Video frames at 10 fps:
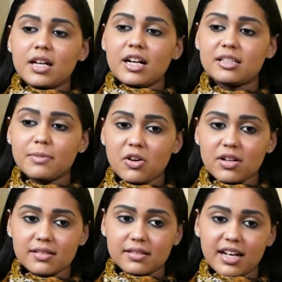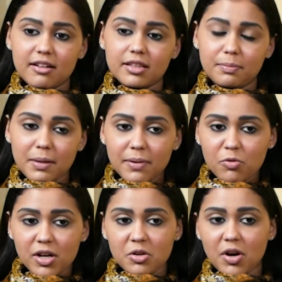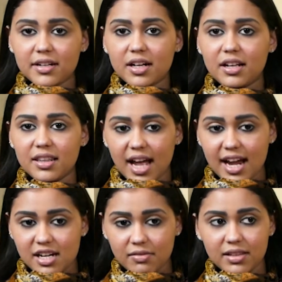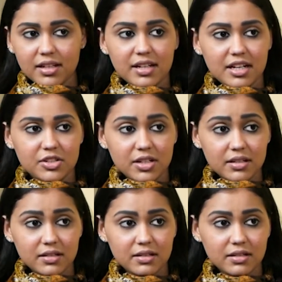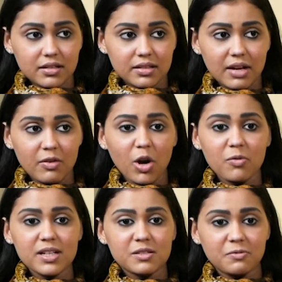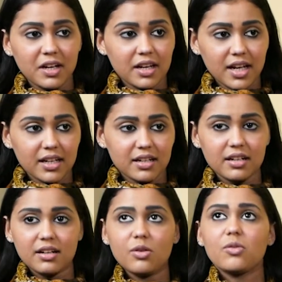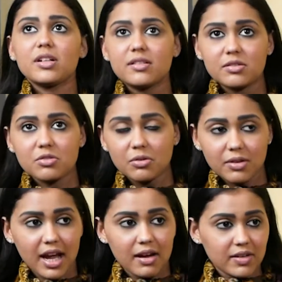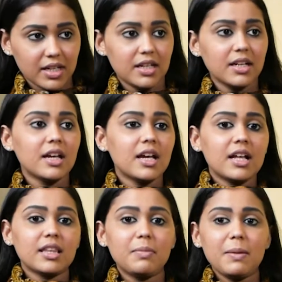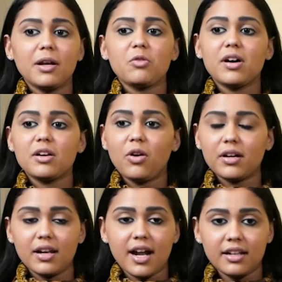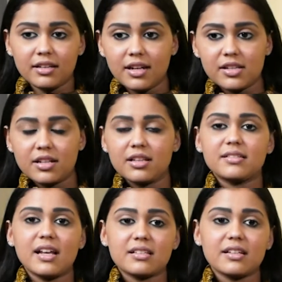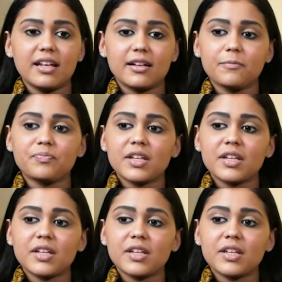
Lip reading: It's because the people who are not aligned with the nature, they will always feel like, oh, it's so heavy. The people who are not aligned in the nature, in the sense like